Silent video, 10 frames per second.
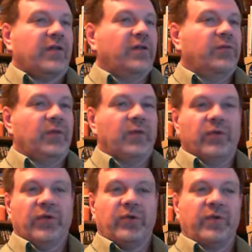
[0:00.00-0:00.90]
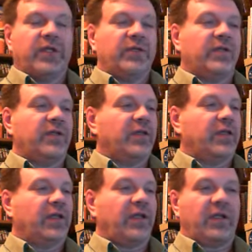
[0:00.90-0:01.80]
here's what we're doing,
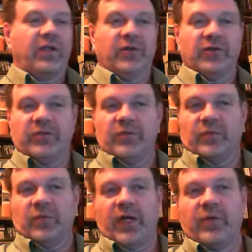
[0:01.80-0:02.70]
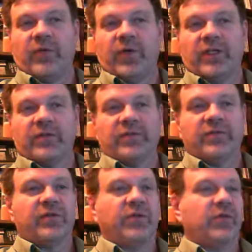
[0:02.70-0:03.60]
here's why we want to
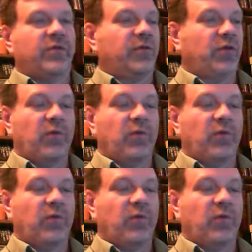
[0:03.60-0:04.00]
interview you.